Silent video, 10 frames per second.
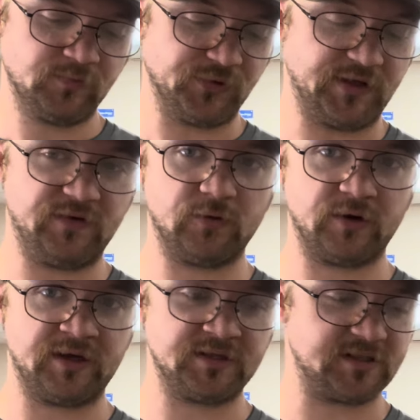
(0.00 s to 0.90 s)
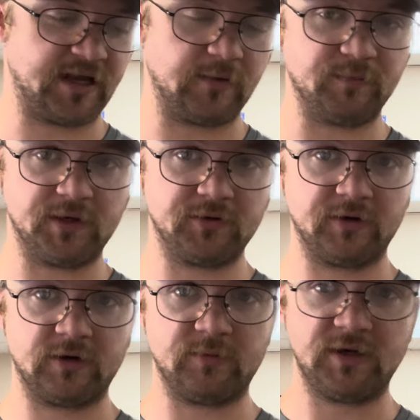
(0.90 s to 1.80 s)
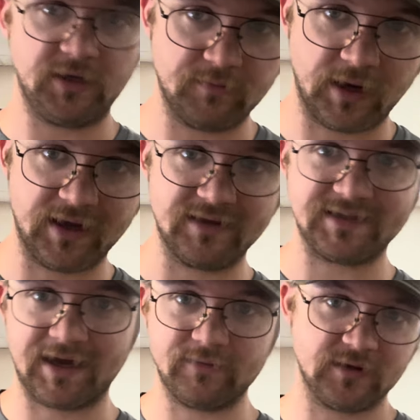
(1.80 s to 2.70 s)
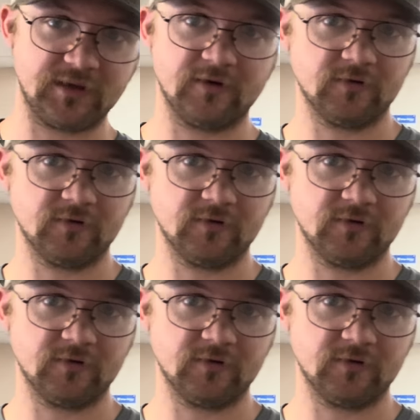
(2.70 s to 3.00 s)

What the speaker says: leafy greens and how bitter they're going to be by the time that